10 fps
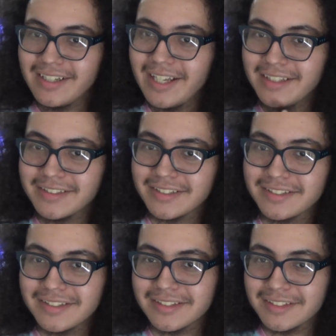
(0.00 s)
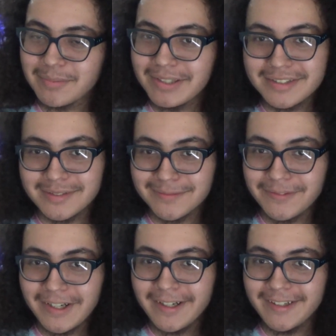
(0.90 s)
And just to spread some
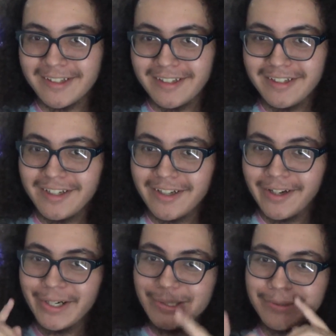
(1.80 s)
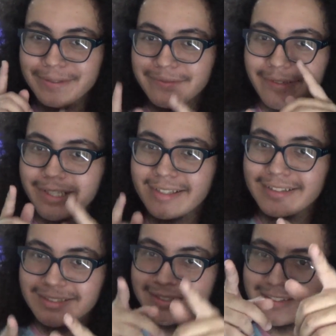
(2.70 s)
fire, Hoenn
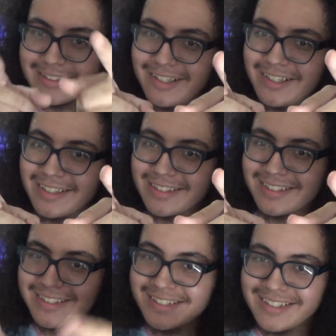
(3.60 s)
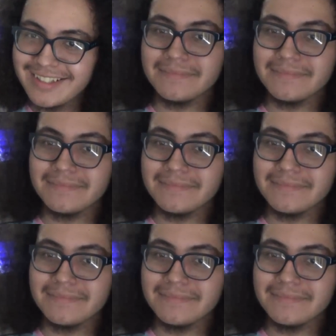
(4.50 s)
fucking sucks.